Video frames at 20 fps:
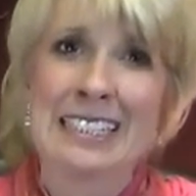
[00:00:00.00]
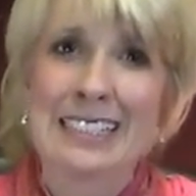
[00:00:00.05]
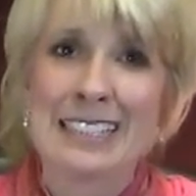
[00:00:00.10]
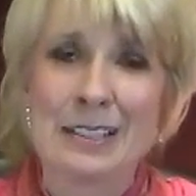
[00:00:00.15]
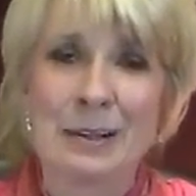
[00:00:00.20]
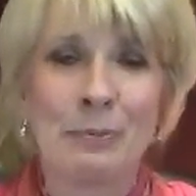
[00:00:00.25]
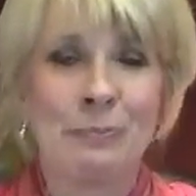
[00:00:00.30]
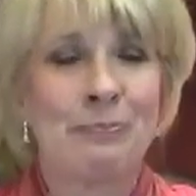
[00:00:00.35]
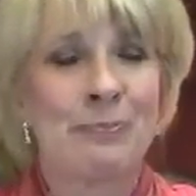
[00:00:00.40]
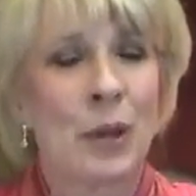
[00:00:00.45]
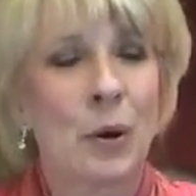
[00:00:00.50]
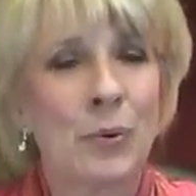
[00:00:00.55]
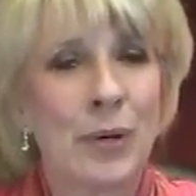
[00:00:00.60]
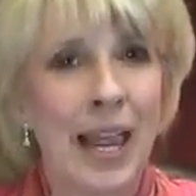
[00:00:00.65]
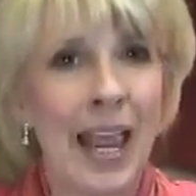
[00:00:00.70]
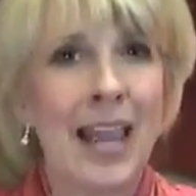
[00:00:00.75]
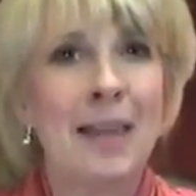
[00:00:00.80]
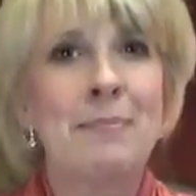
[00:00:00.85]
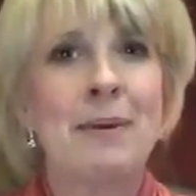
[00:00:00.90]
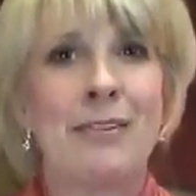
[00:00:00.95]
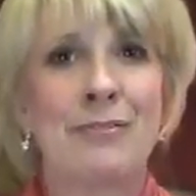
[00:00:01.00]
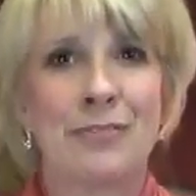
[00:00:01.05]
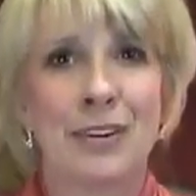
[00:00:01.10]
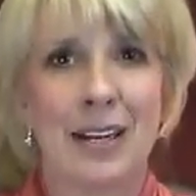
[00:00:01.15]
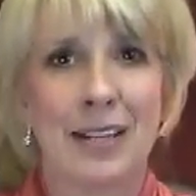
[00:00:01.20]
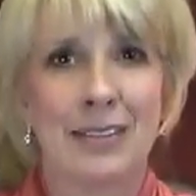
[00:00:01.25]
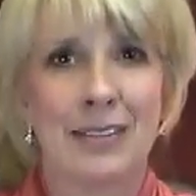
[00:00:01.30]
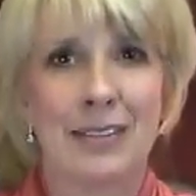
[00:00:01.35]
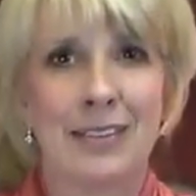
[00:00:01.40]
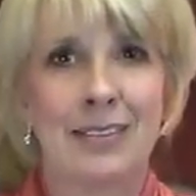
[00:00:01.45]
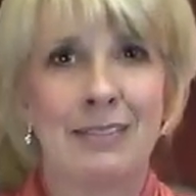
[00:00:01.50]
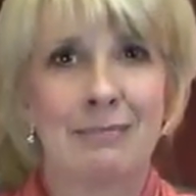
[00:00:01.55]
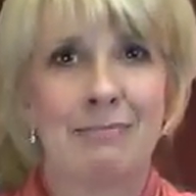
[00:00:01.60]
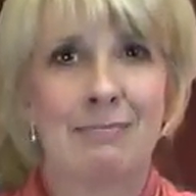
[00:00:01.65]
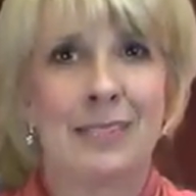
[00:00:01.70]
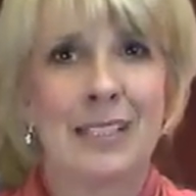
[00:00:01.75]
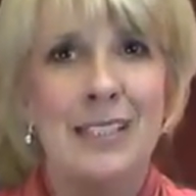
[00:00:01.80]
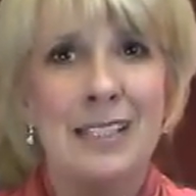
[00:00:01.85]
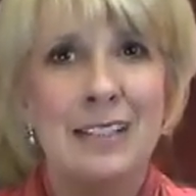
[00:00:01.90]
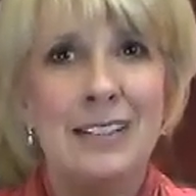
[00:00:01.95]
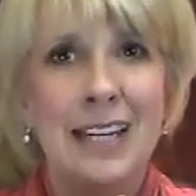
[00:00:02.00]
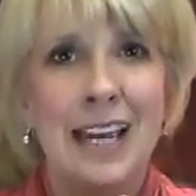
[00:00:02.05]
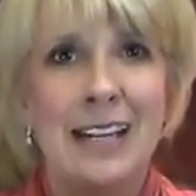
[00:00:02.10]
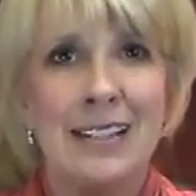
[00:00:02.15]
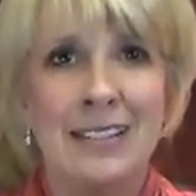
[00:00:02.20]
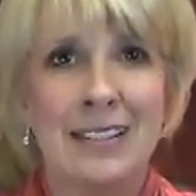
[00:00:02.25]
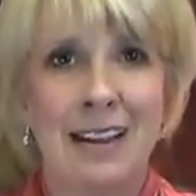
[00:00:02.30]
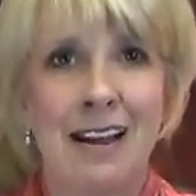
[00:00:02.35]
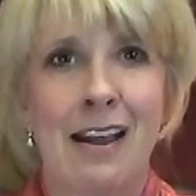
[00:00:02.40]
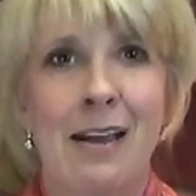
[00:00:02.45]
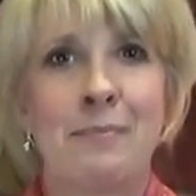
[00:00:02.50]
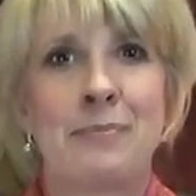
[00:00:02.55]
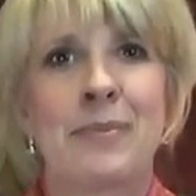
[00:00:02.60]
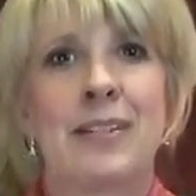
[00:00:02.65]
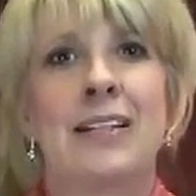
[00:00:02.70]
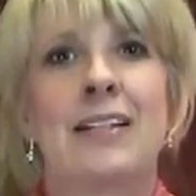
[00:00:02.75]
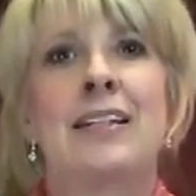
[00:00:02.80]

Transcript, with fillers: So, okay, my friends, until next time,